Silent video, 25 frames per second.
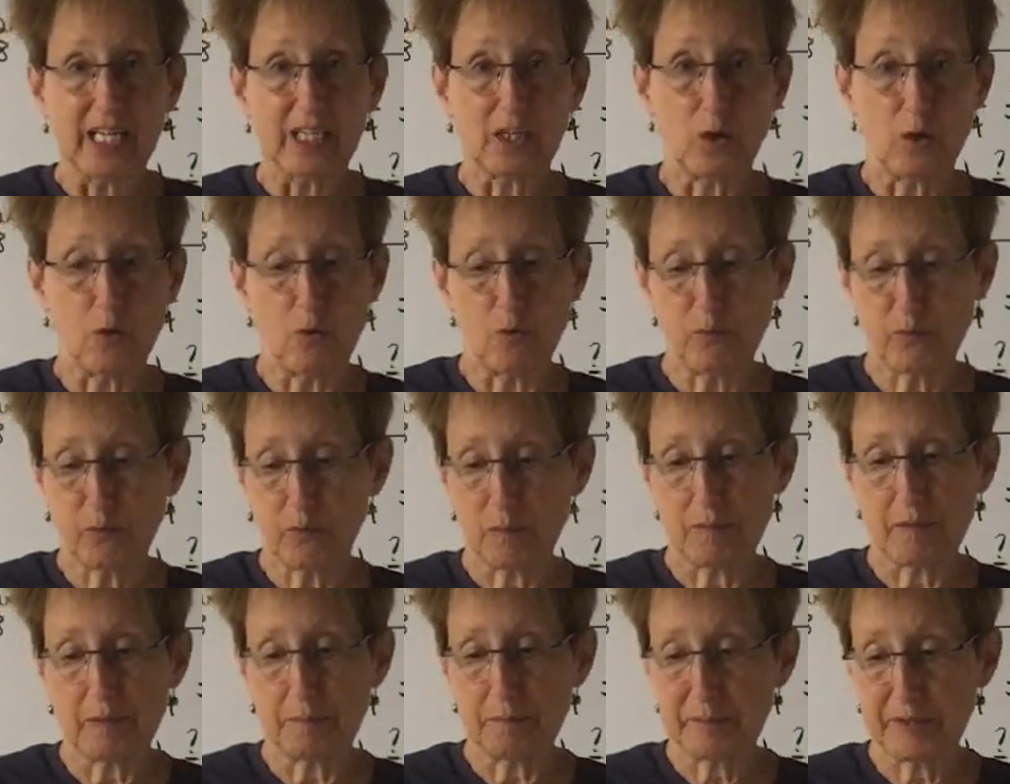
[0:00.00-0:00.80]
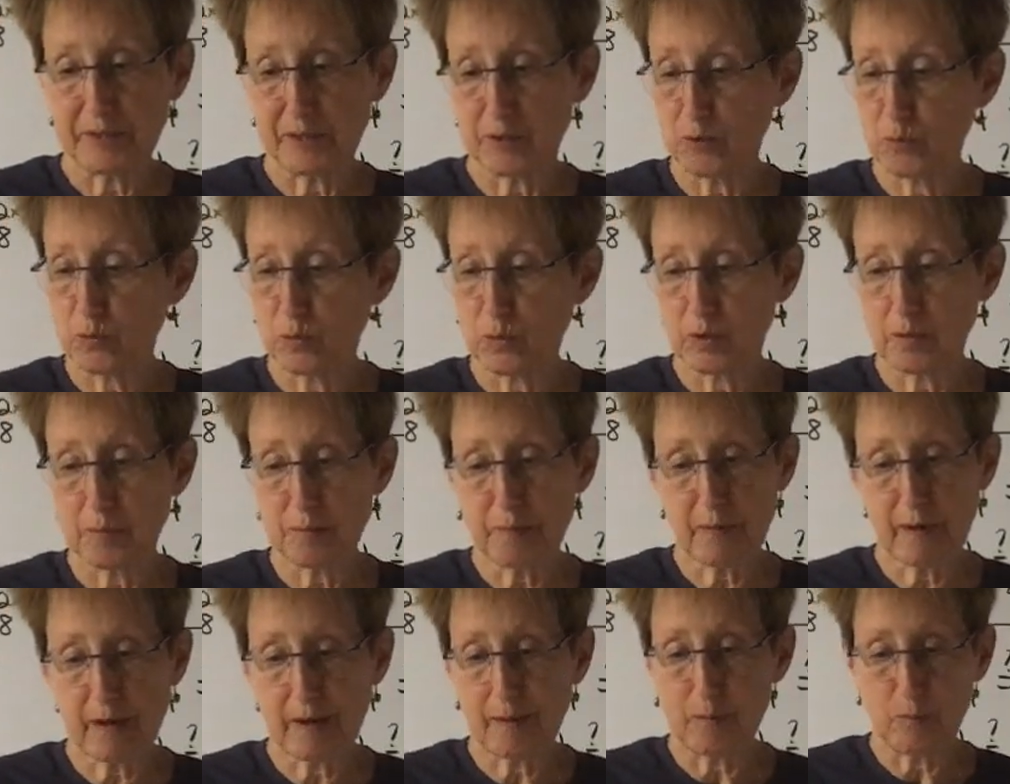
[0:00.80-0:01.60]
go from a pure
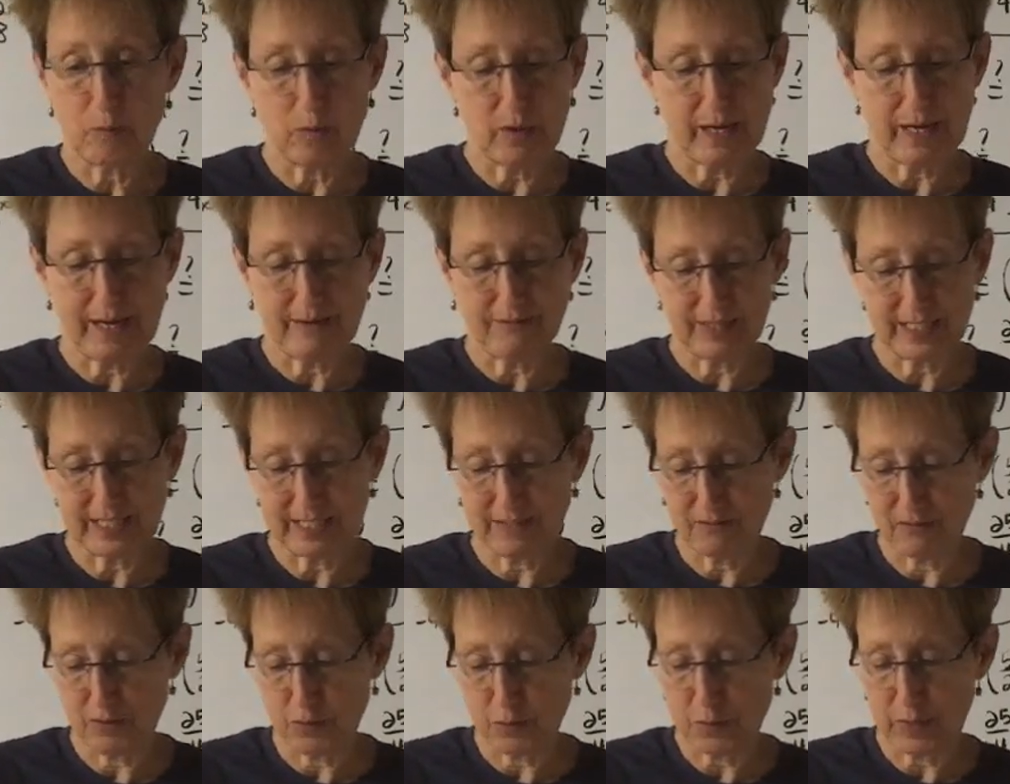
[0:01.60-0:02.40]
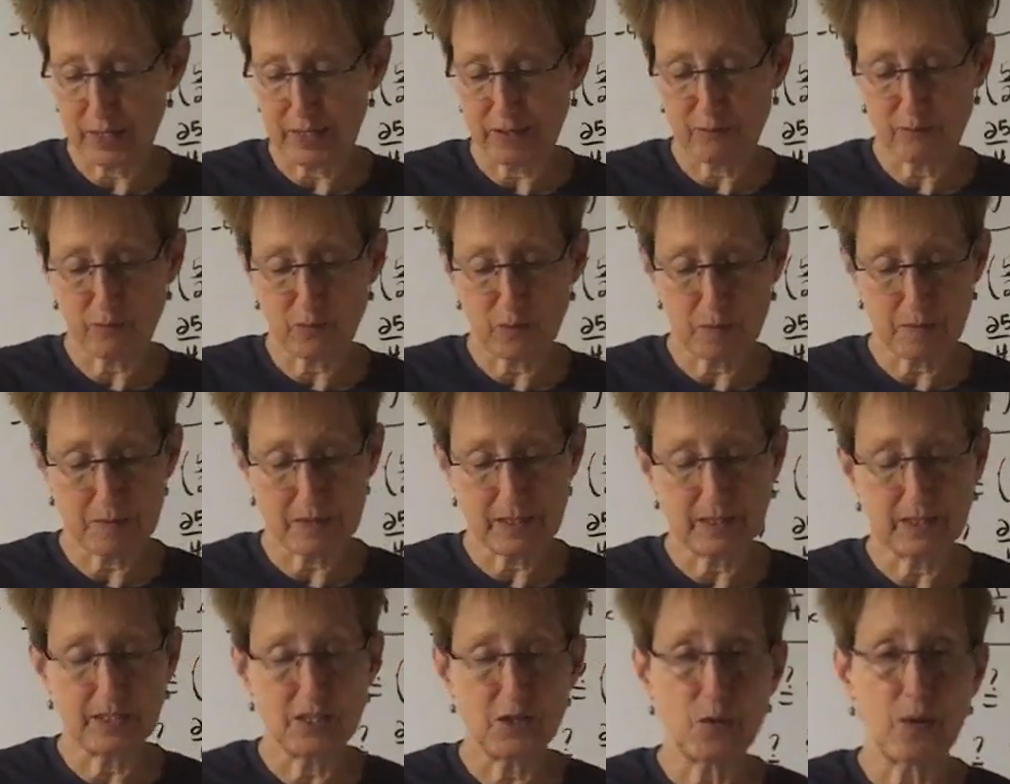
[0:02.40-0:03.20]
word problem where I haven't given you any
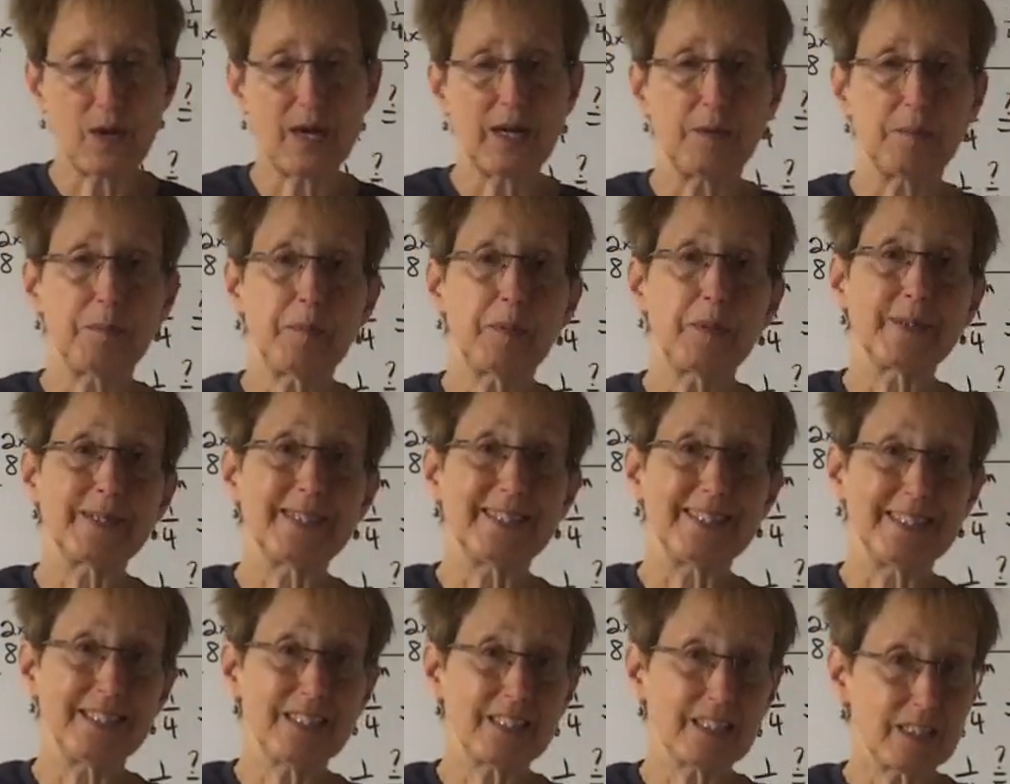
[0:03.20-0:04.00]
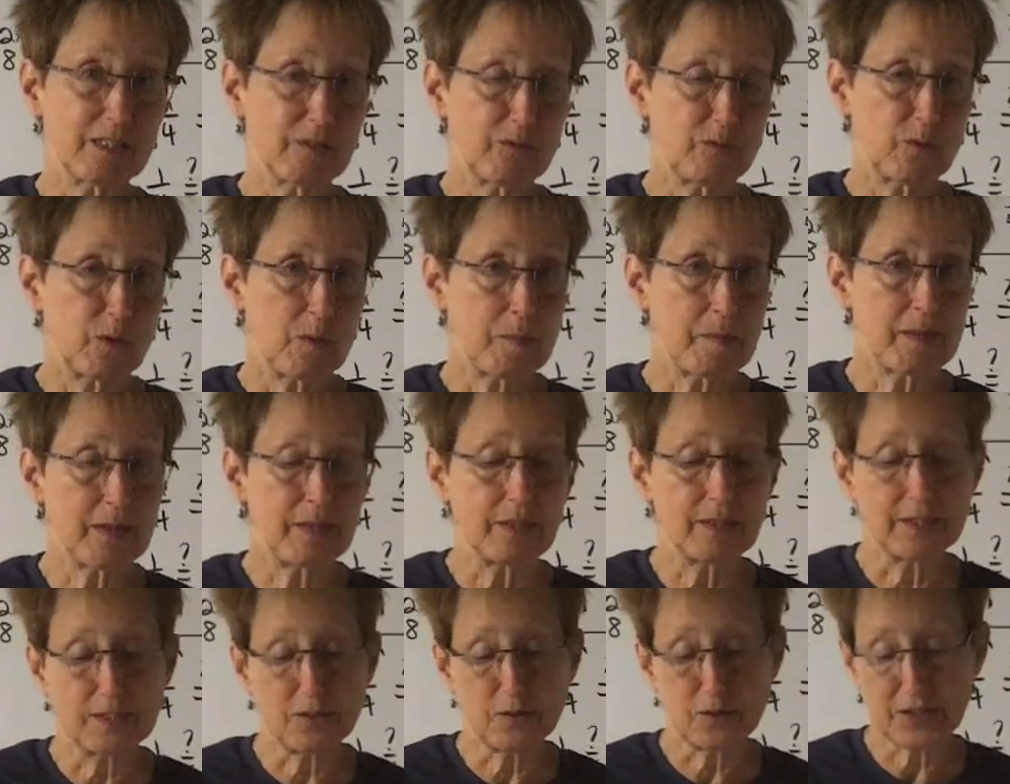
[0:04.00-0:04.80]
formula, know how to put it into the
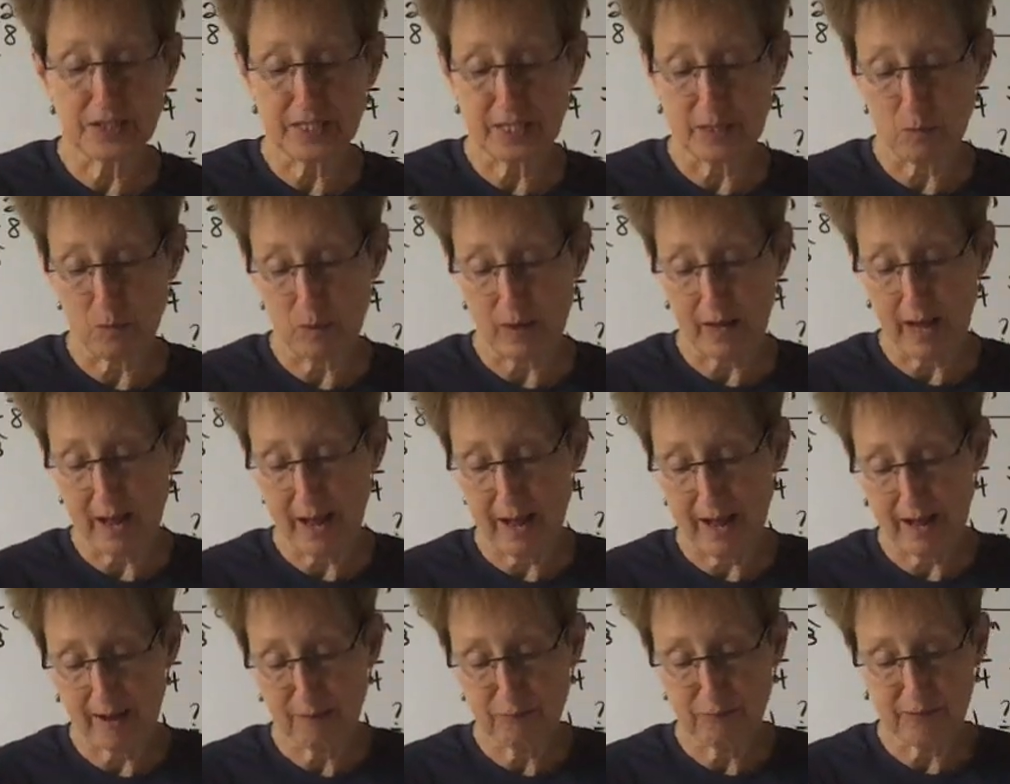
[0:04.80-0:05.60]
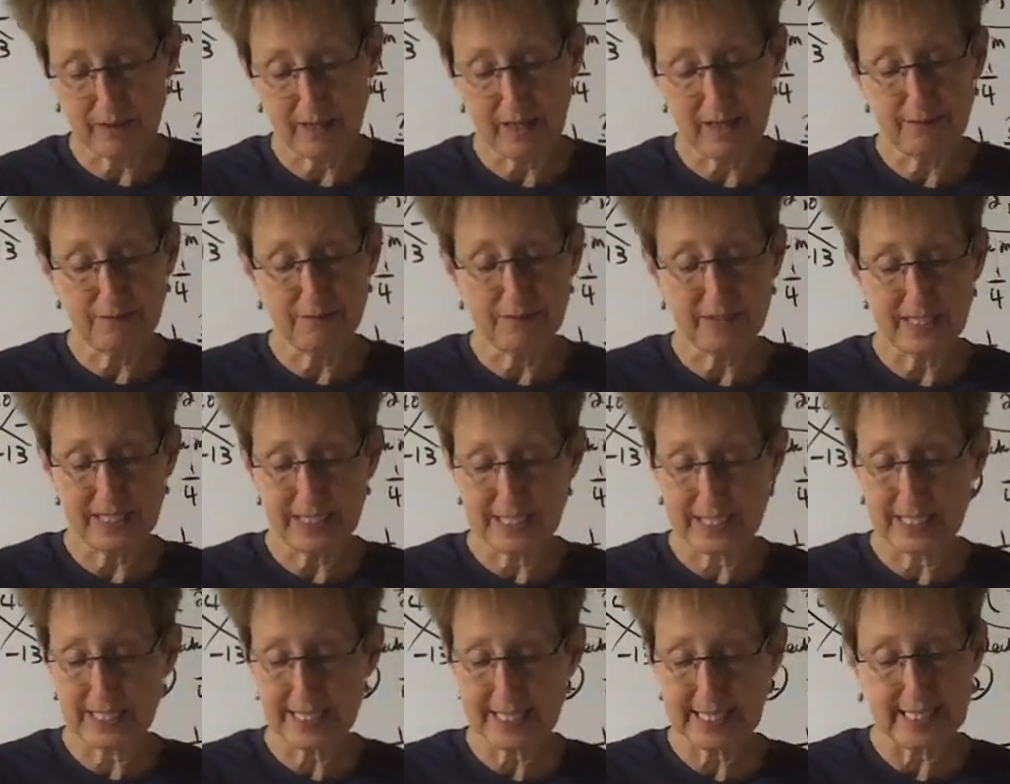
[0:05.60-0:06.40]
formula, understand what a half-life
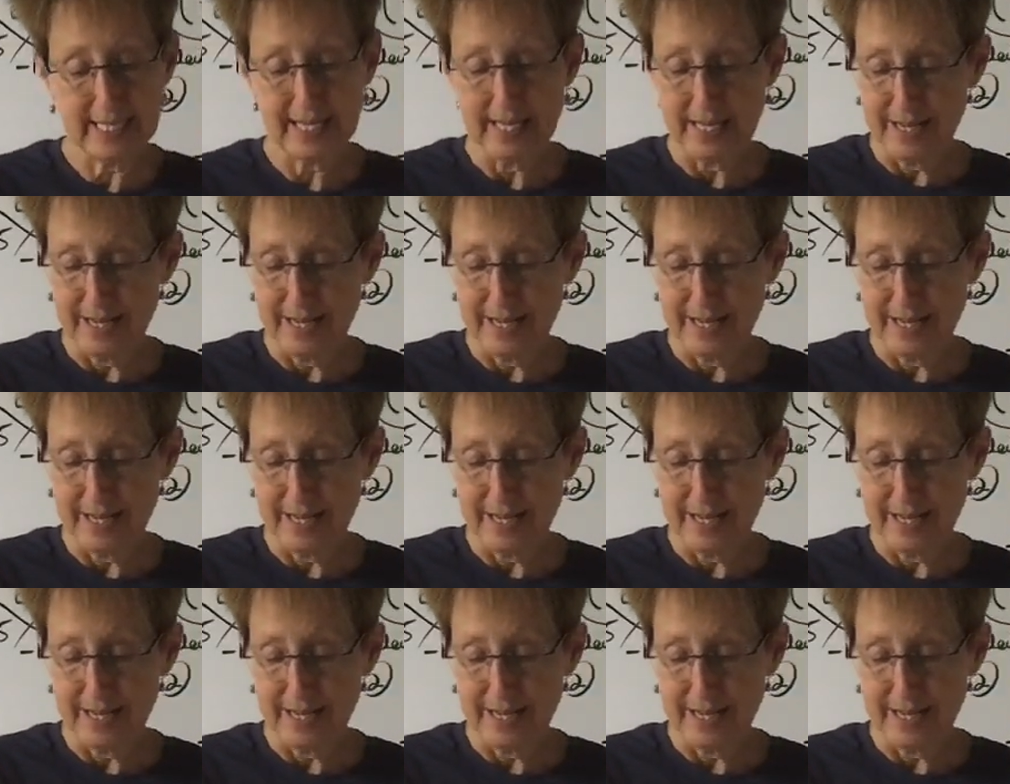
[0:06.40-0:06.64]
is,